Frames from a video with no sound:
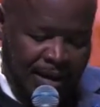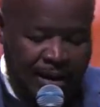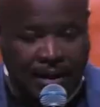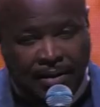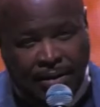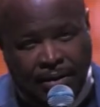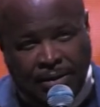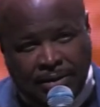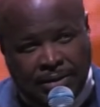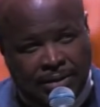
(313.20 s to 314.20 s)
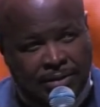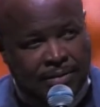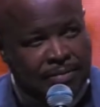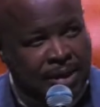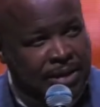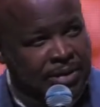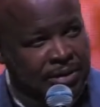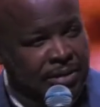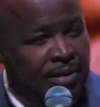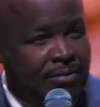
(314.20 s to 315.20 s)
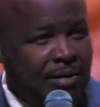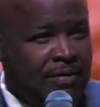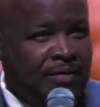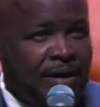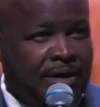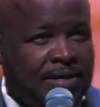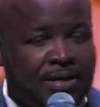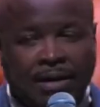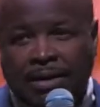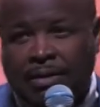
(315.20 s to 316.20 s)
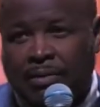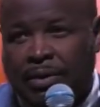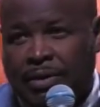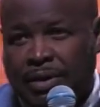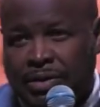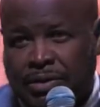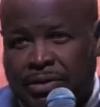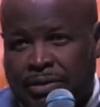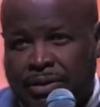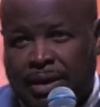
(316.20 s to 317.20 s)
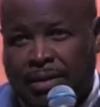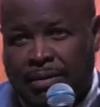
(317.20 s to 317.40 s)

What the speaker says: And also making sure that we advance a lot of the work that you're doing out